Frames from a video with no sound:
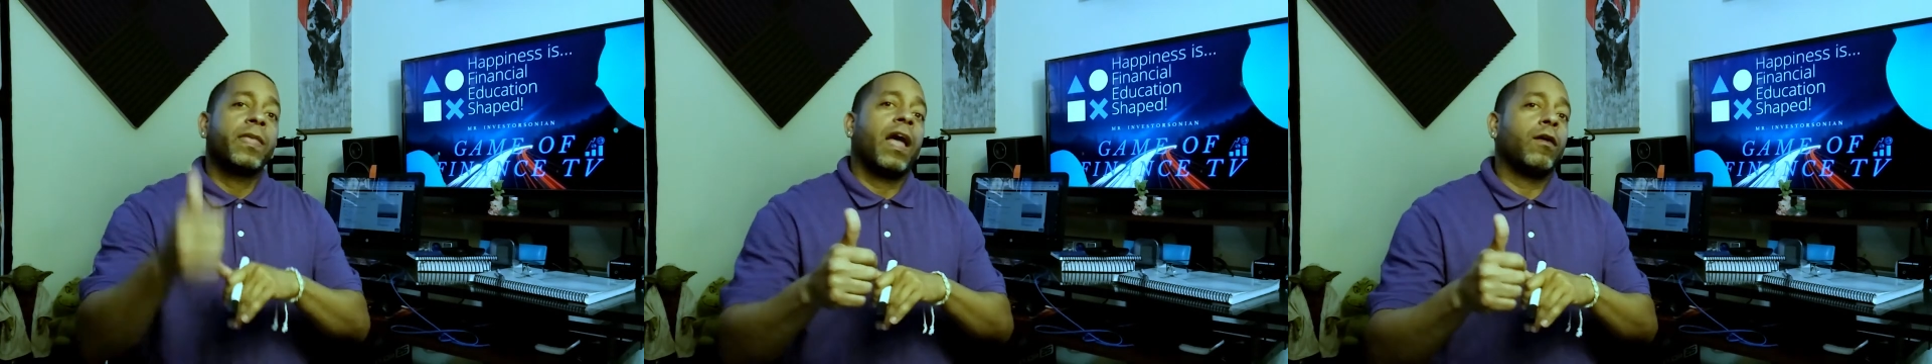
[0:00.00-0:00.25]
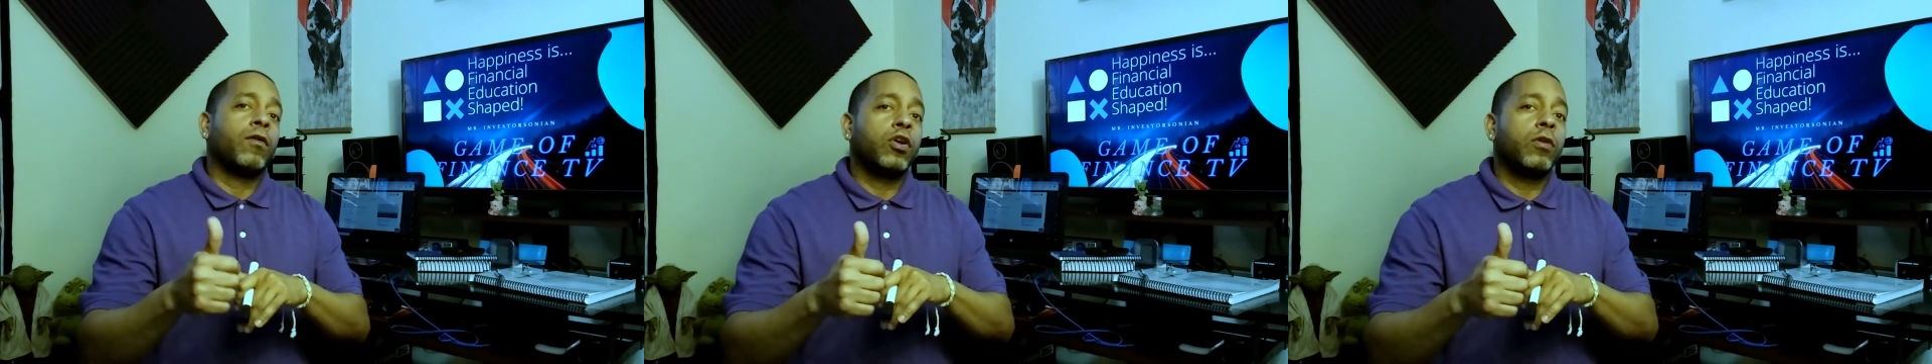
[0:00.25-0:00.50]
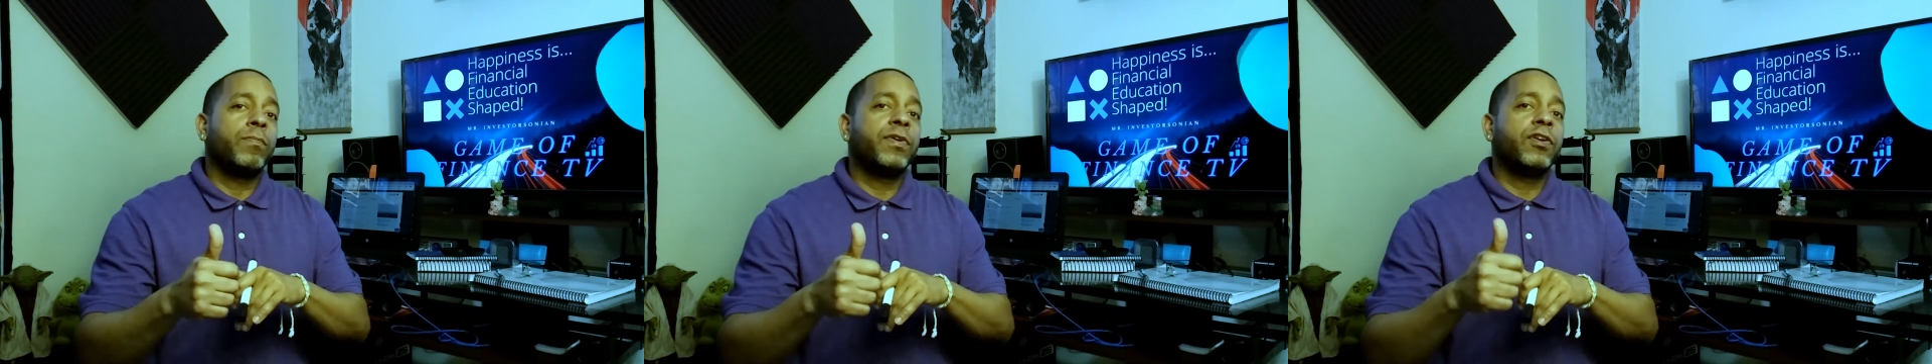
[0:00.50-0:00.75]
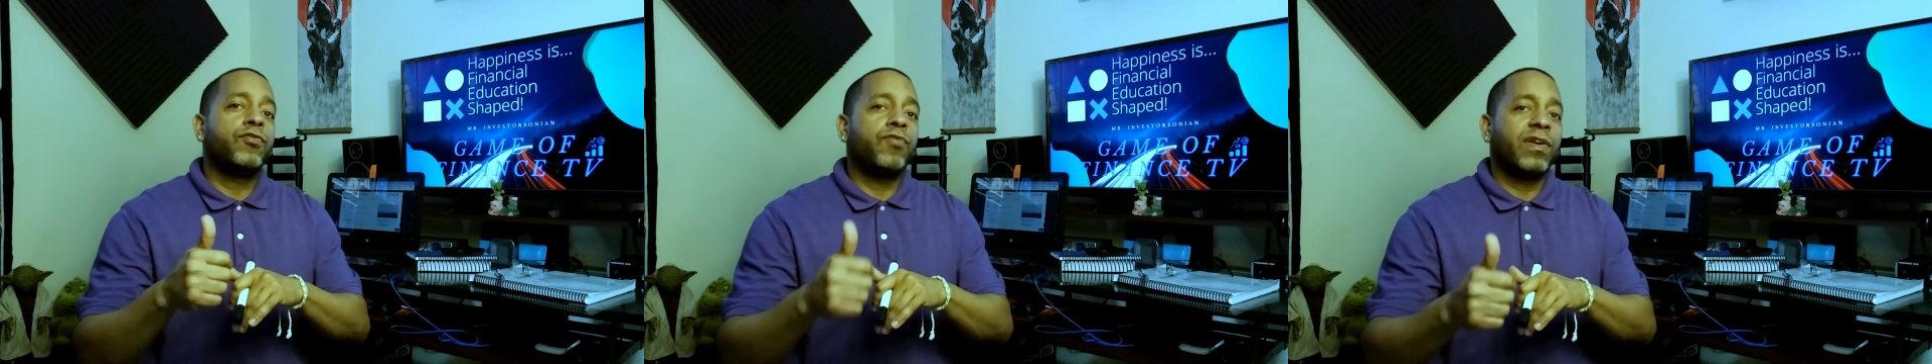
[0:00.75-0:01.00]
I'm gonna
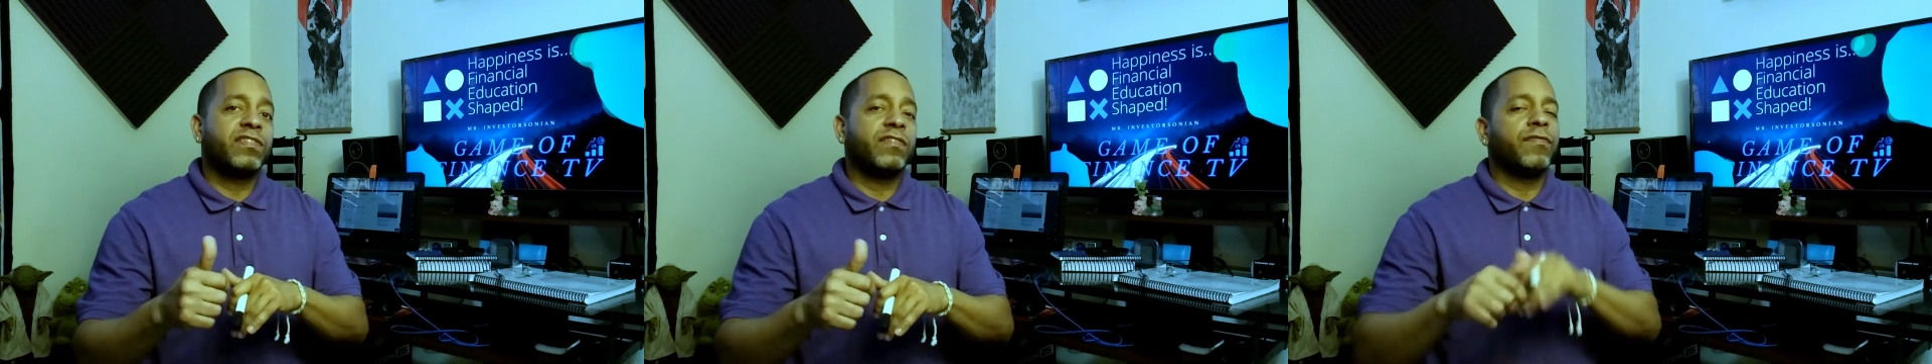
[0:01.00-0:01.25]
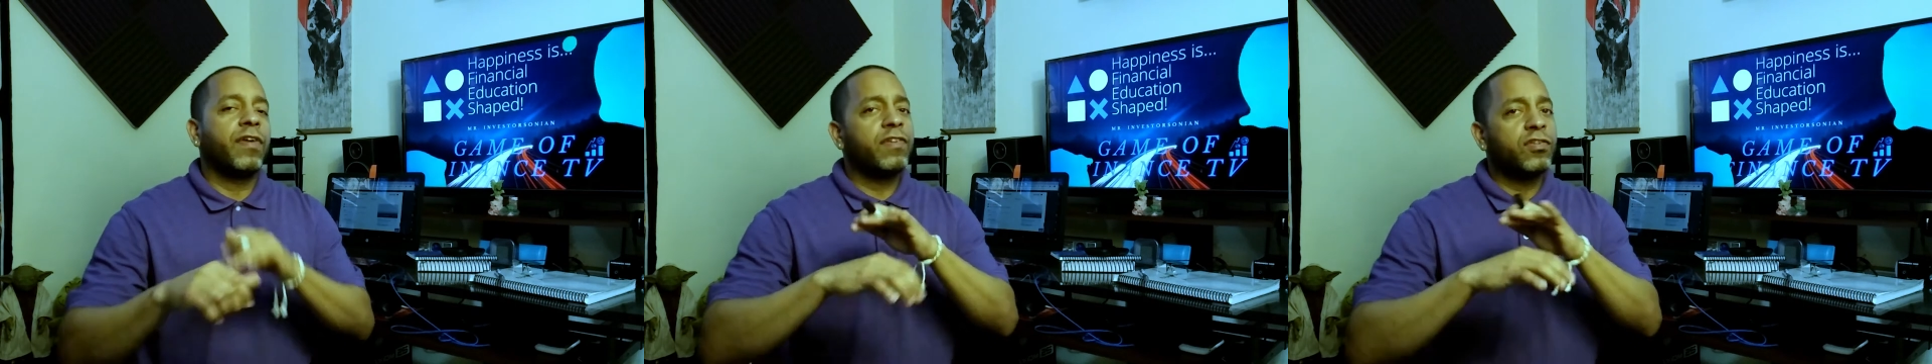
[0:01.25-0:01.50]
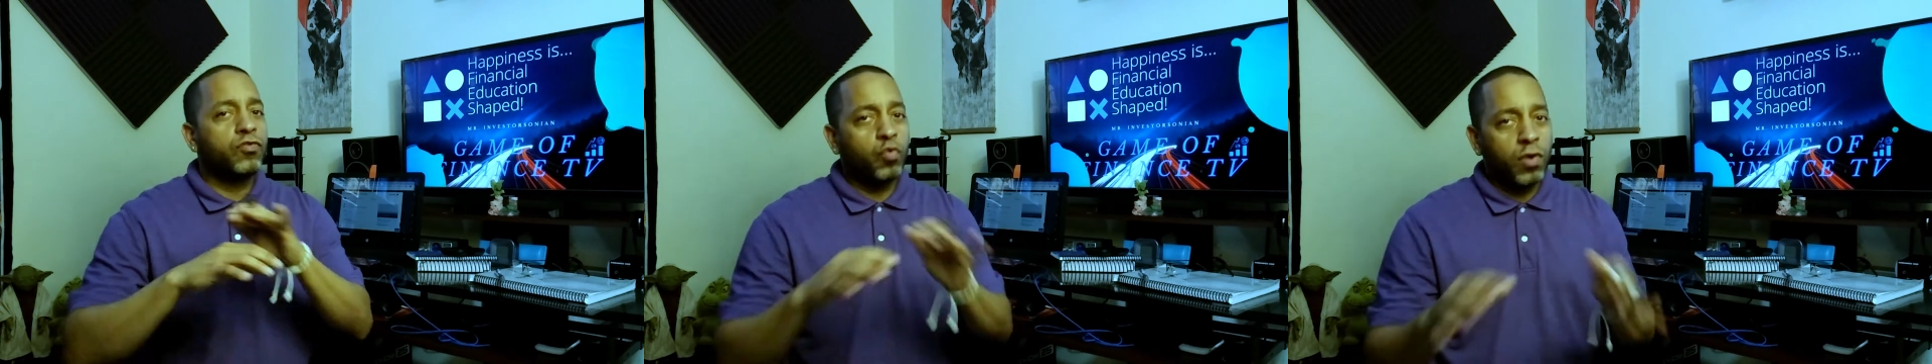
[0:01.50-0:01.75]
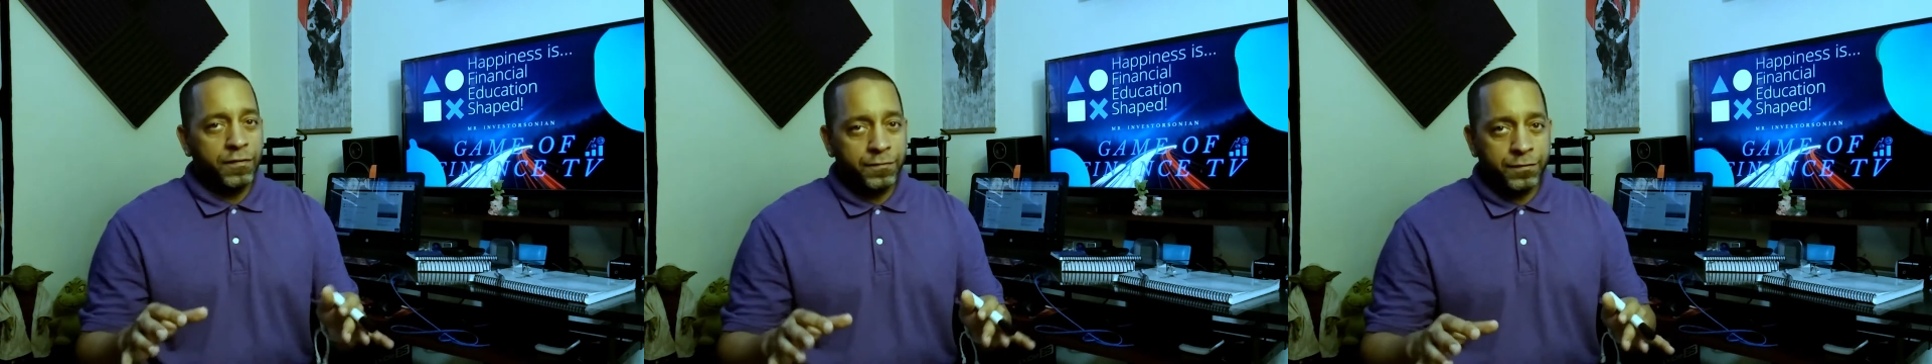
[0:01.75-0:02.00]
be addressing very
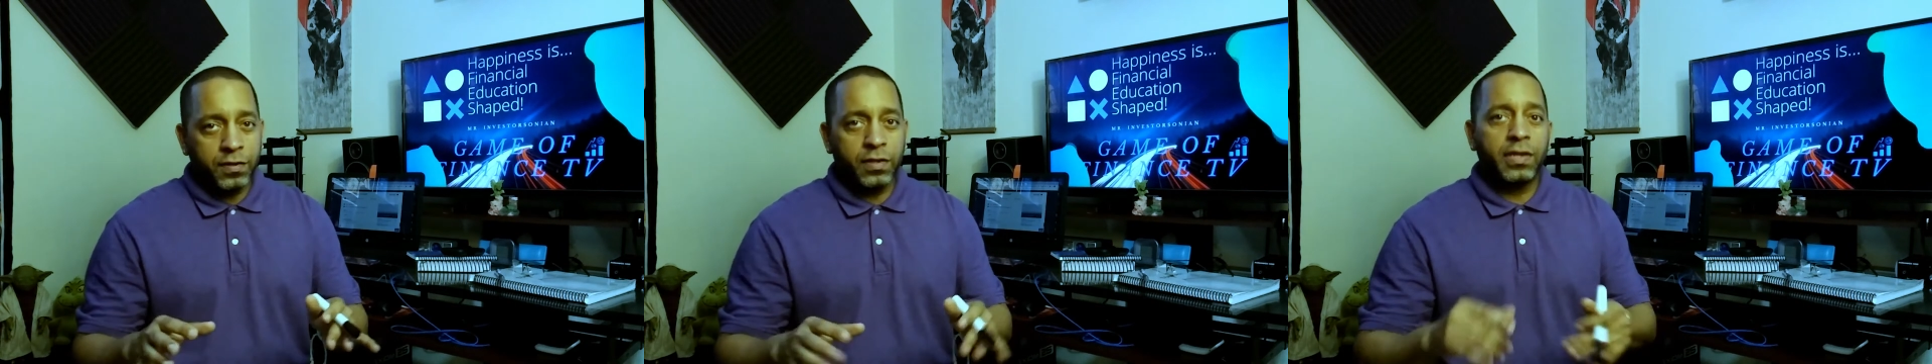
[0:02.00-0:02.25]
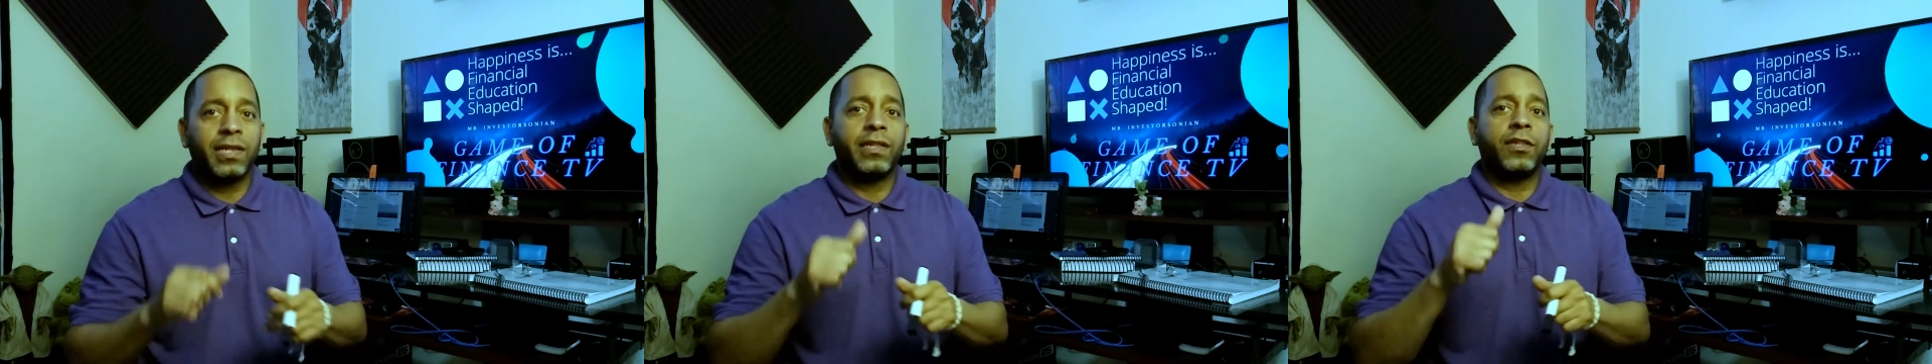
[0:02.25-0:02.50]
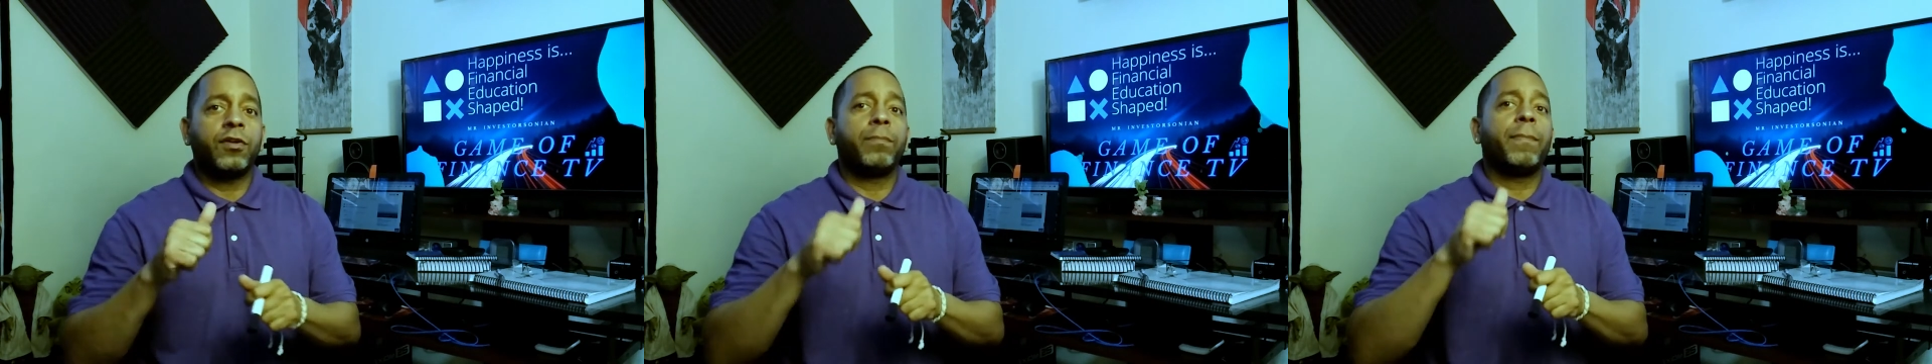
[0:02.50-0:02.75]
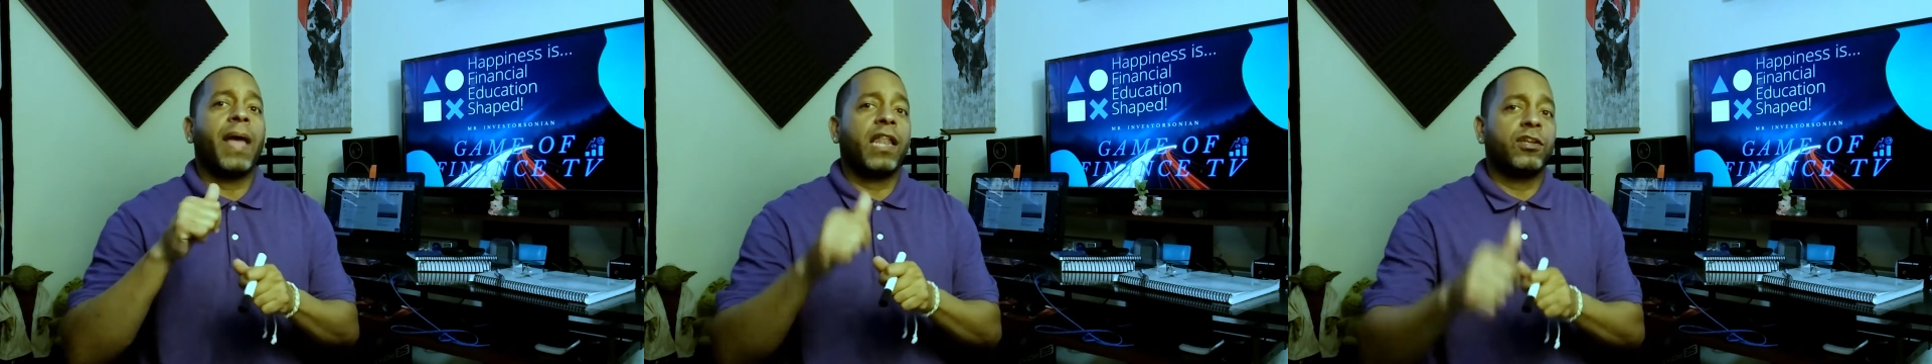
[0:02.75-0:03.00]
swift their
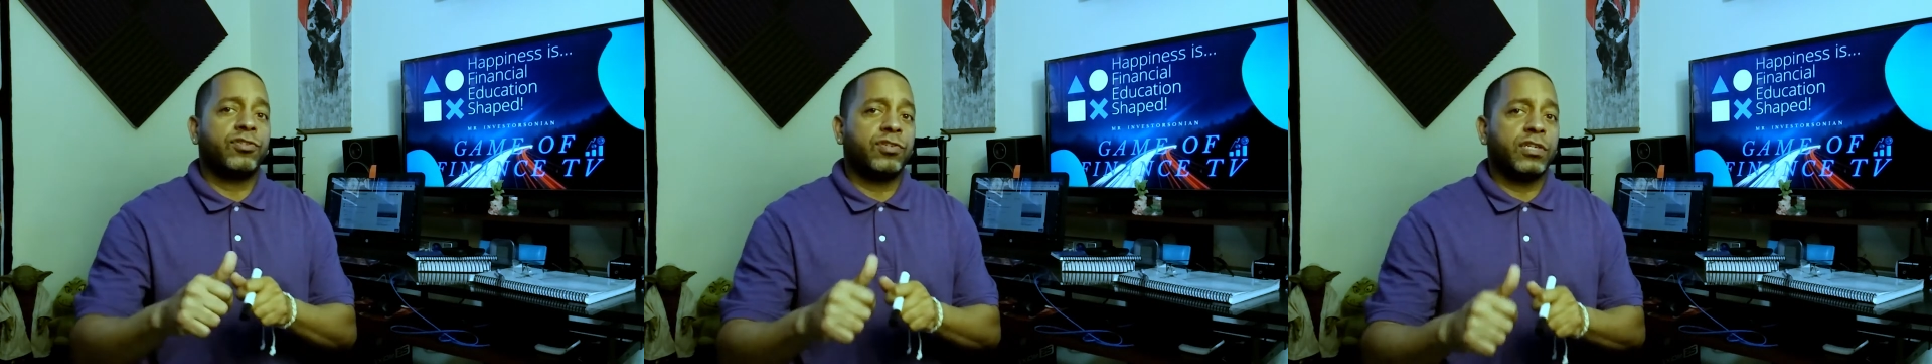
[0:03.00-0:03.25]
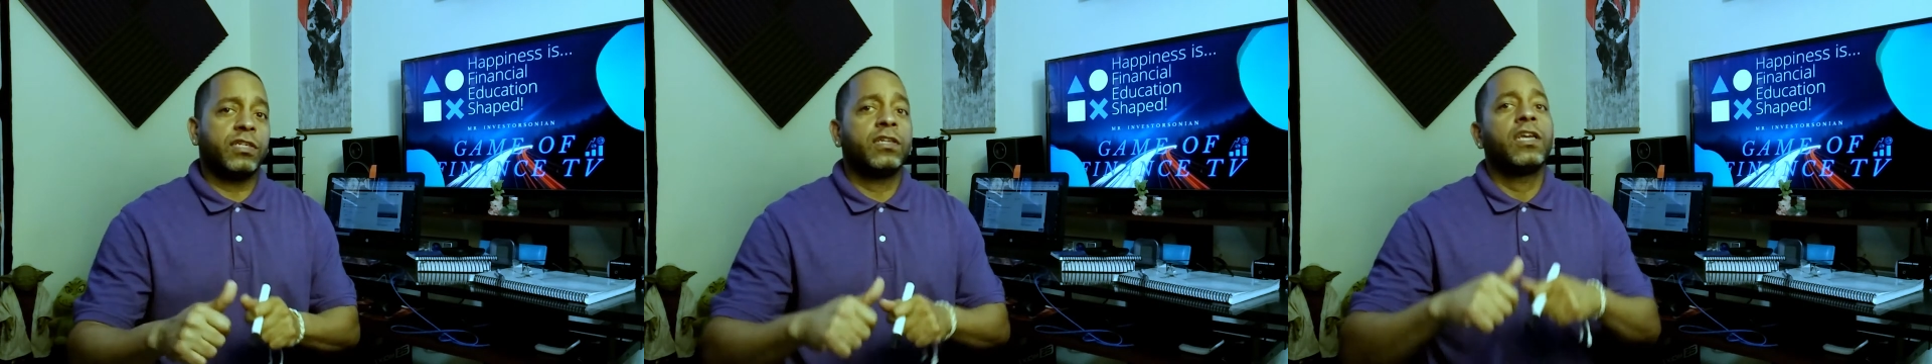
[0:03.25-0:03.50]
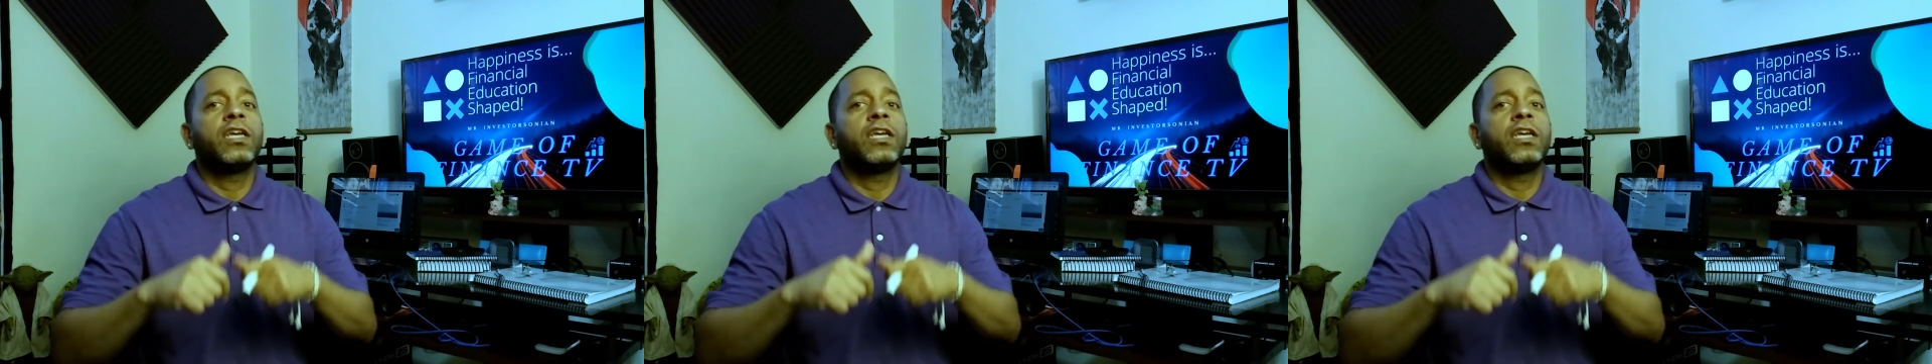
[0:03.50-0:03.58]
balance sheet.